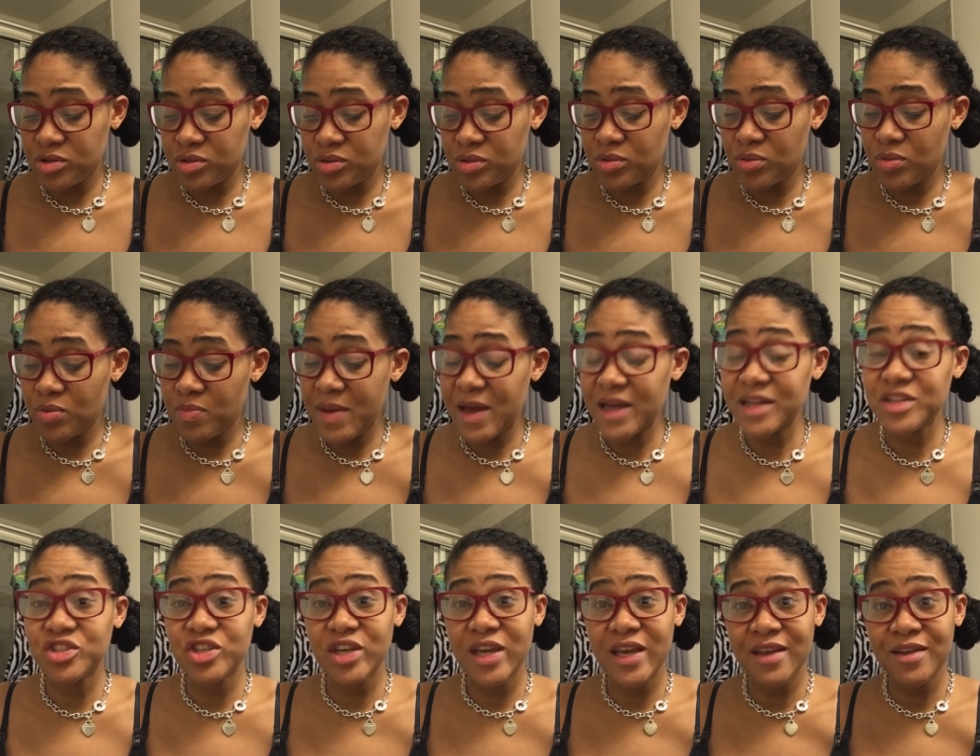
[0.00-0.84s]
to my
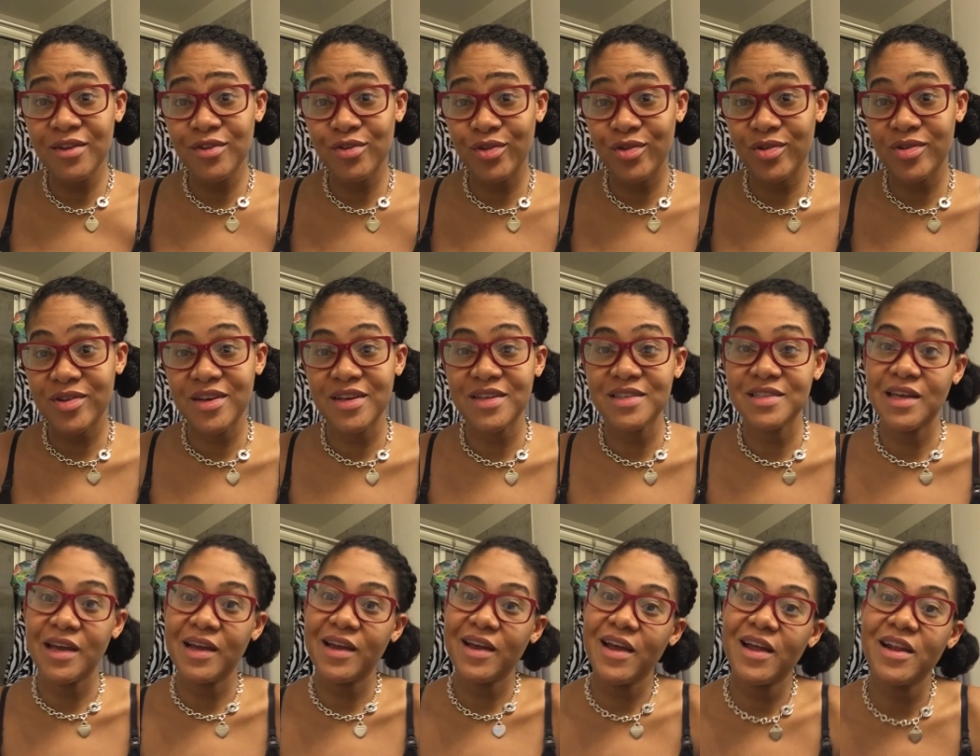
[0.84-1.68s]
channel because
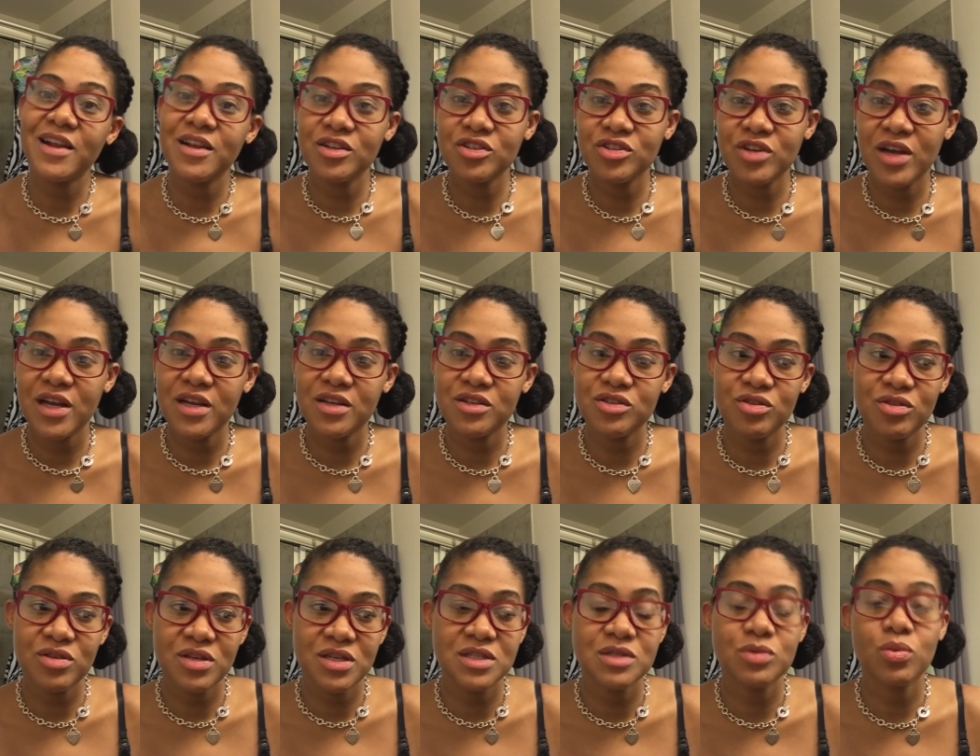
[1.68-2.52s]
I kind of try to
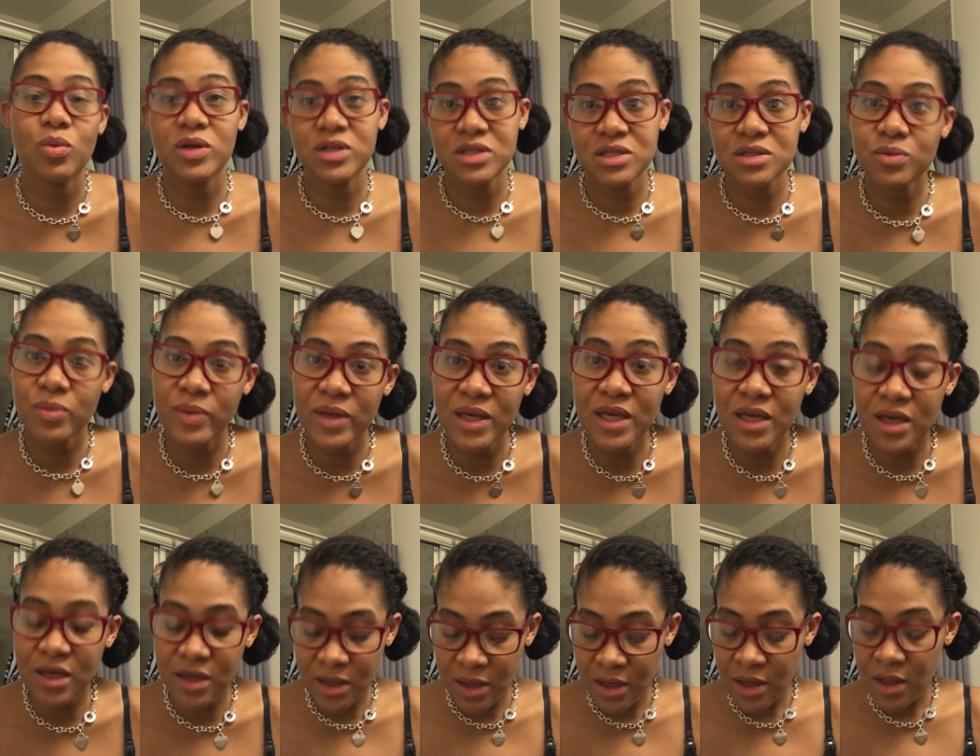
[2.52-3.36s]
do this once a
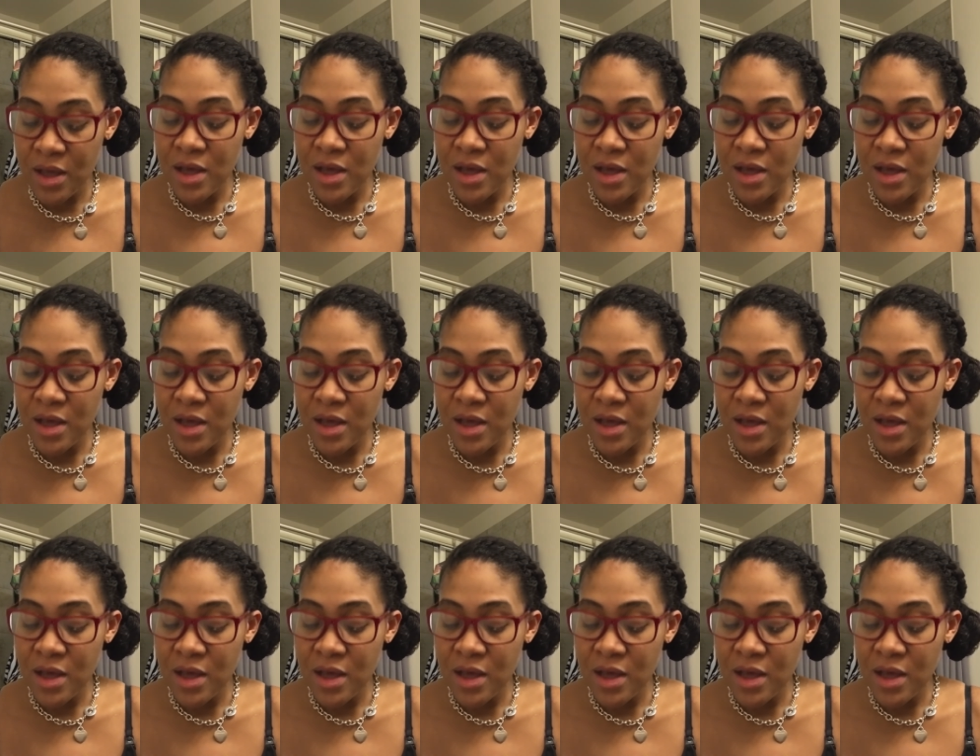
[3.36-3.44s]
week.